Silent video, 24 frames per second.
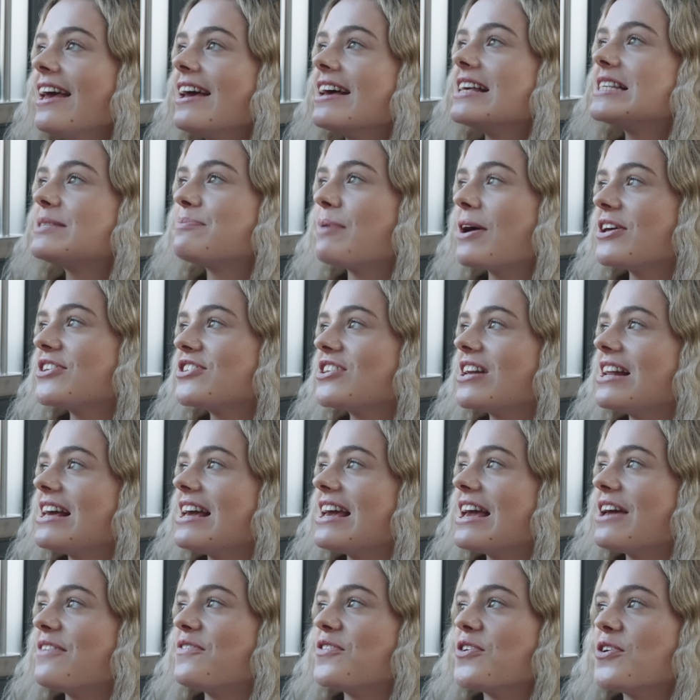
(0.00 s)

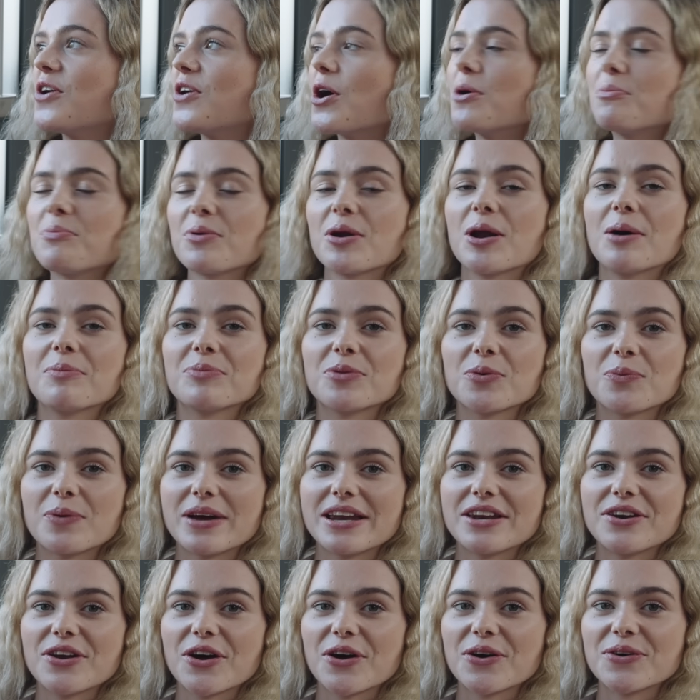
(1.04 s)
especially if you open up the
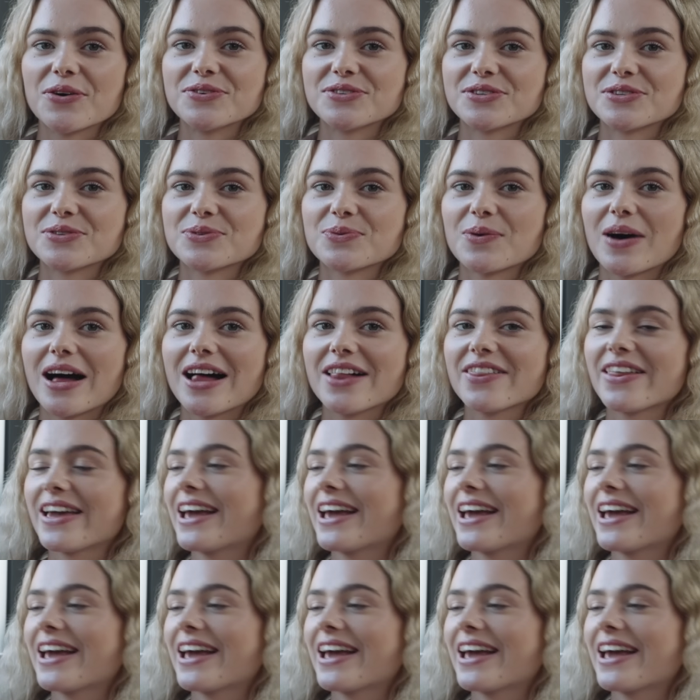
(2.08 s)
windows as well.